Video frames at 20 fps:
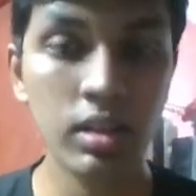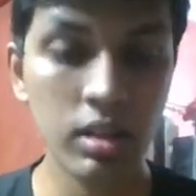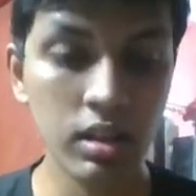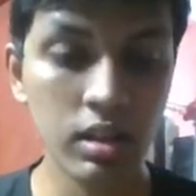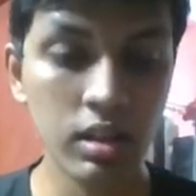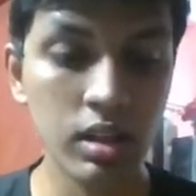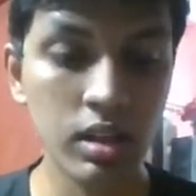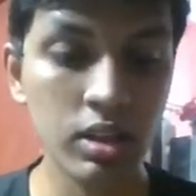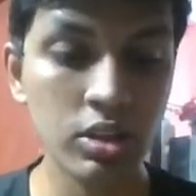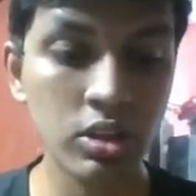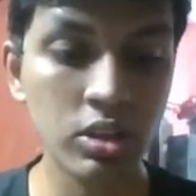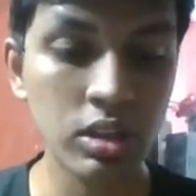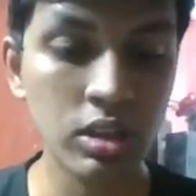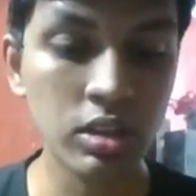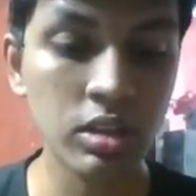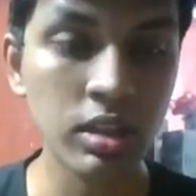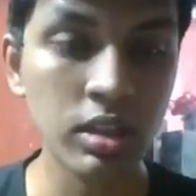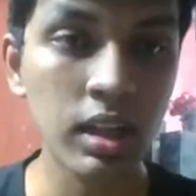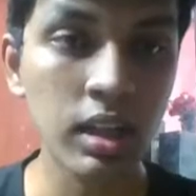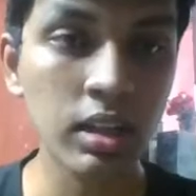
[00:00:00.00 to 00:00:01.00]
Let's just
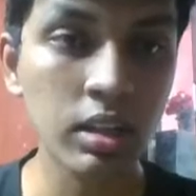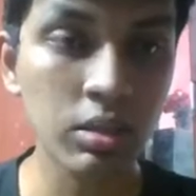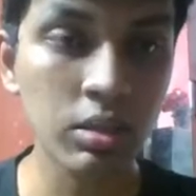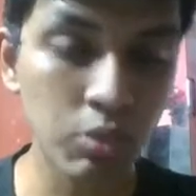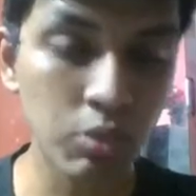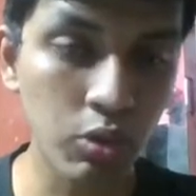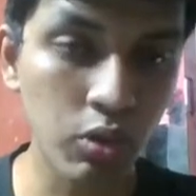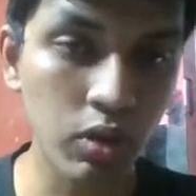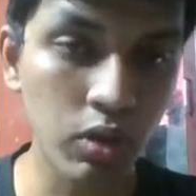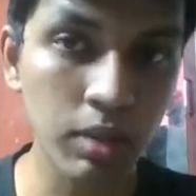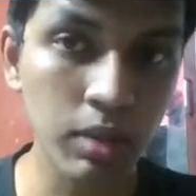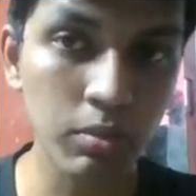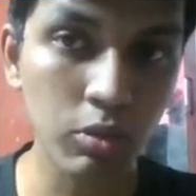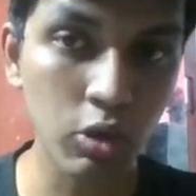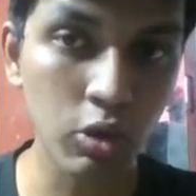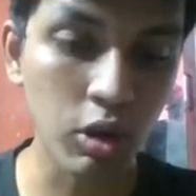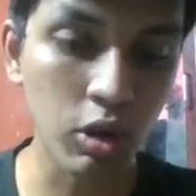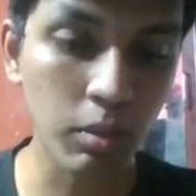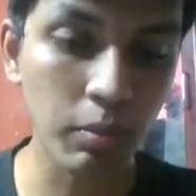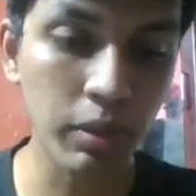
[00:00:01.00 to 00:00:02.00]
select this program,
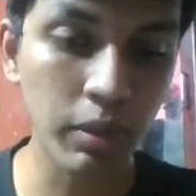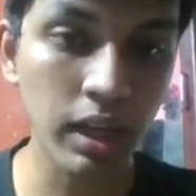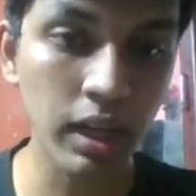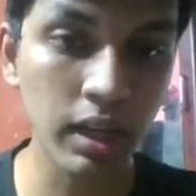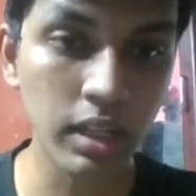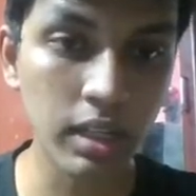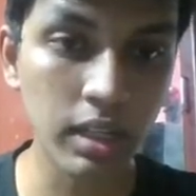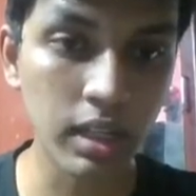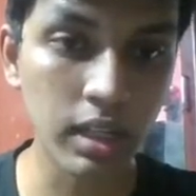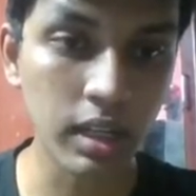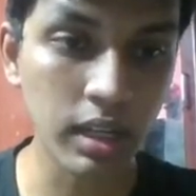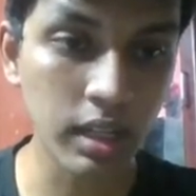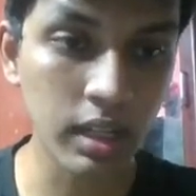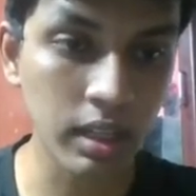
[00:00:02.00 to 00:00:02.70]
copy it and